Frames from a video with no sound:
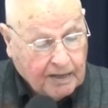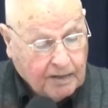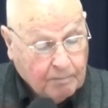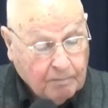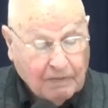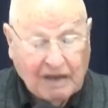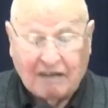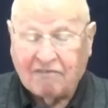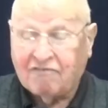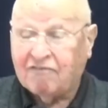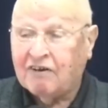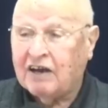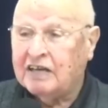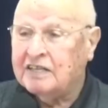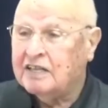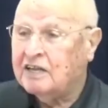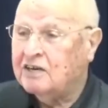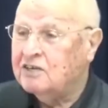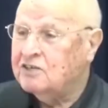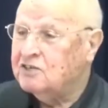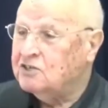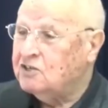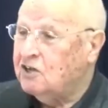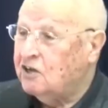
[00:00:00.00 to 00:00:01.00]
My father
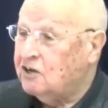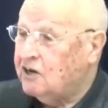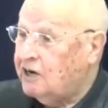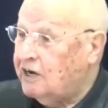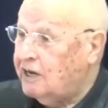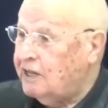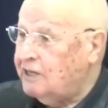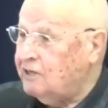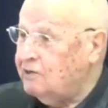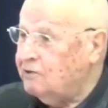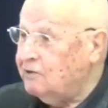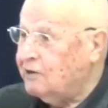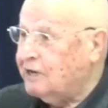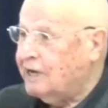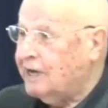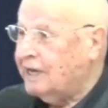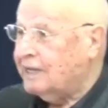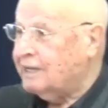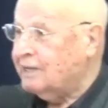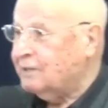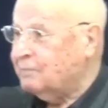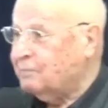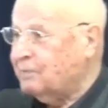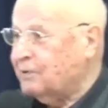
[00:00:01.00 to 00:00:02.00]
is not an
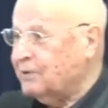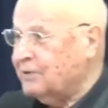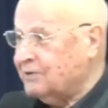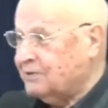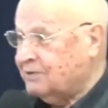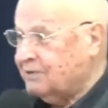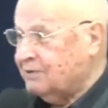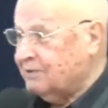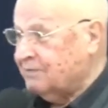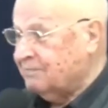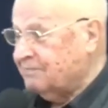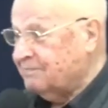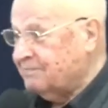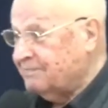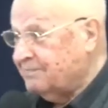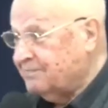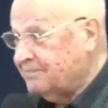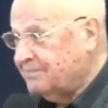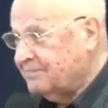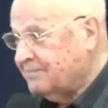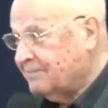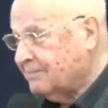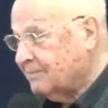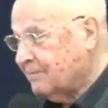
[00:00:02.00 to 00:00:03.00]
educated person,
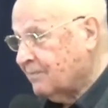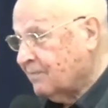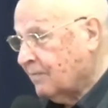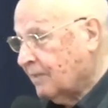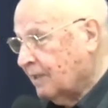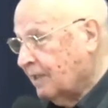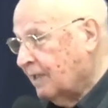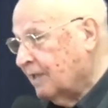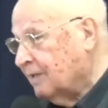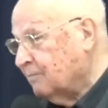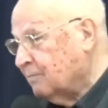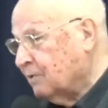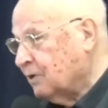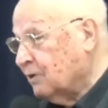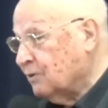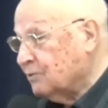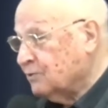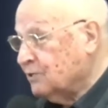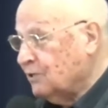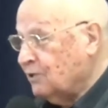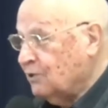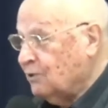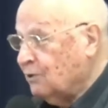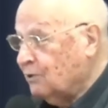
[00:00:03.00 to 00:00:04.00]
because
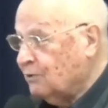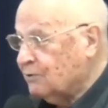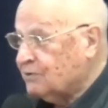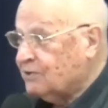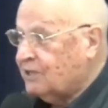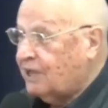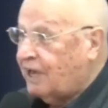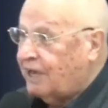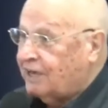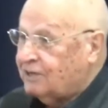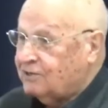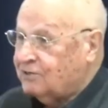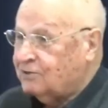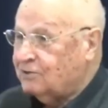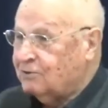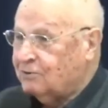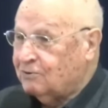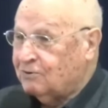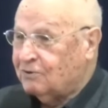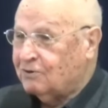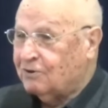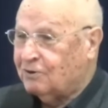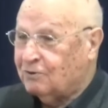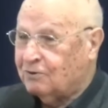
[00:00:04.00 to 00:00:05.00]
in those days, you
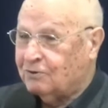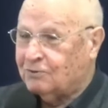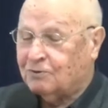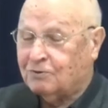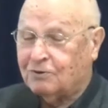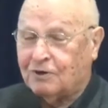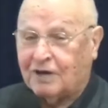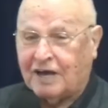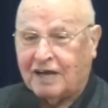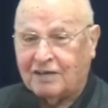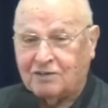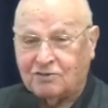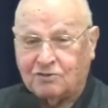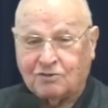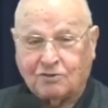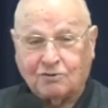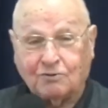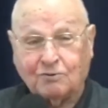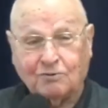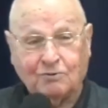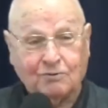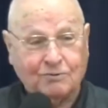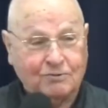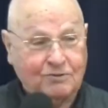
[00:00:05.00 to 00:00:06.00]
don't go to high
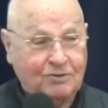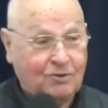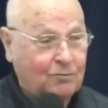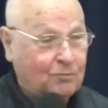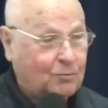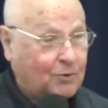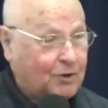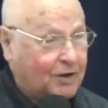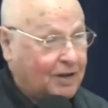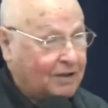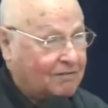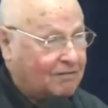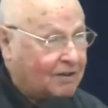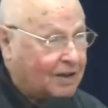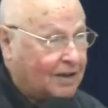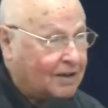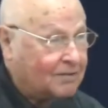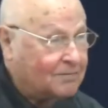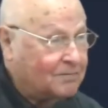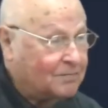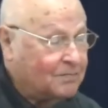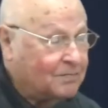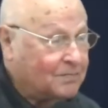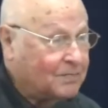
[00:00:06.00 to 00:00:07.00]
schools and whatever.
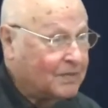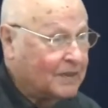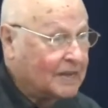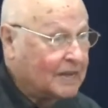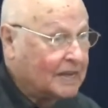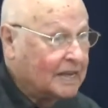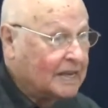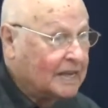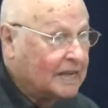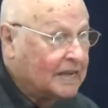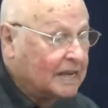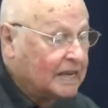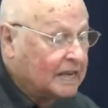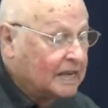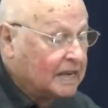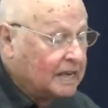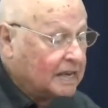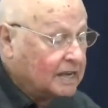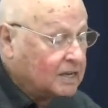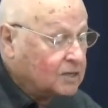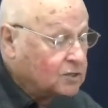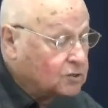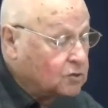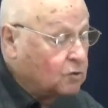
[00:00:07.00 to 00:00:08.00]

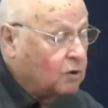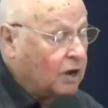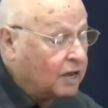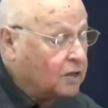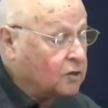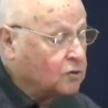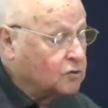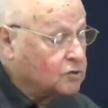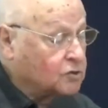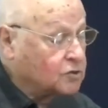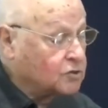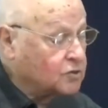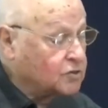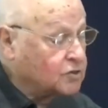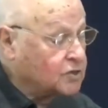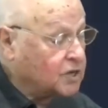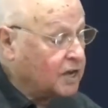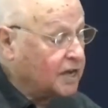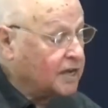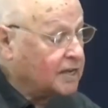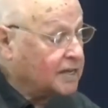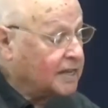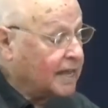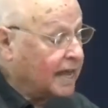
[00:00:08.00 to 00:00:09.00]
So I used to
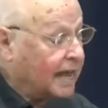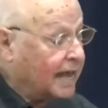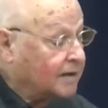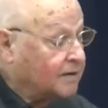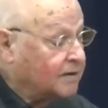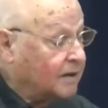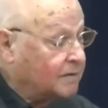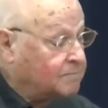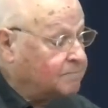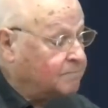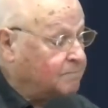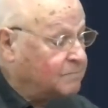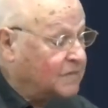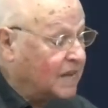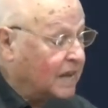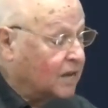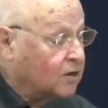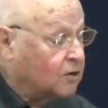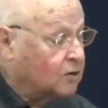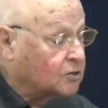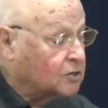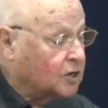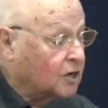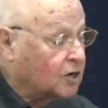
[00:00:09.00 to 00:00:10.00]
say, Dad, I
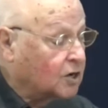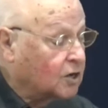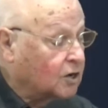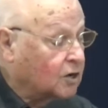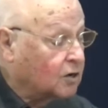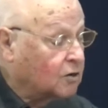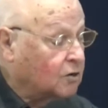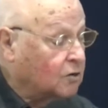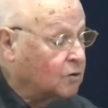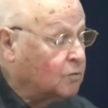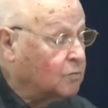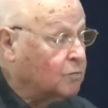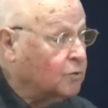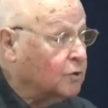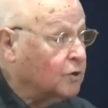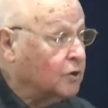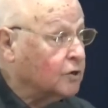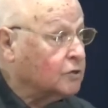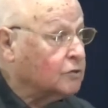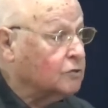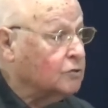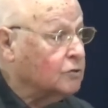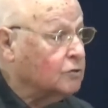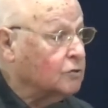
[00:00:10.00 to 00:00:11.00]
got a lot of
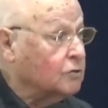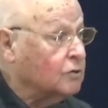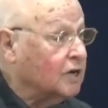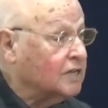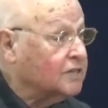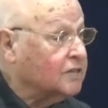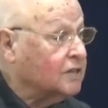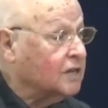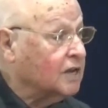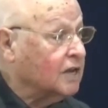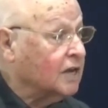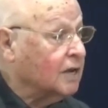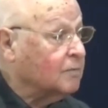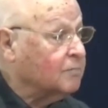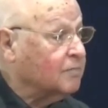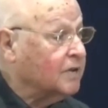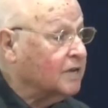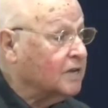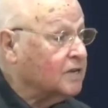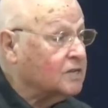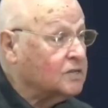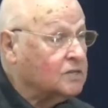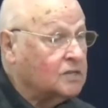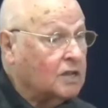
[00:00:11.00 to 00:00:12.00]
homework to do. I think I
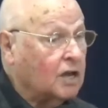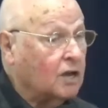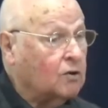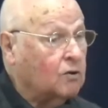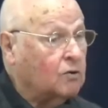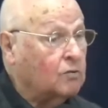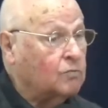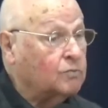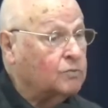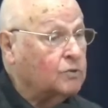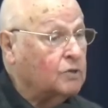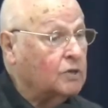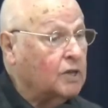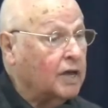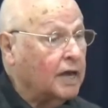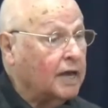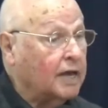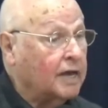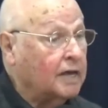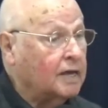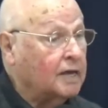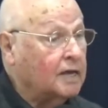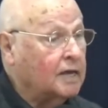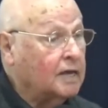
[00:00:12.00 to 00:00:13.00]
better stay home today.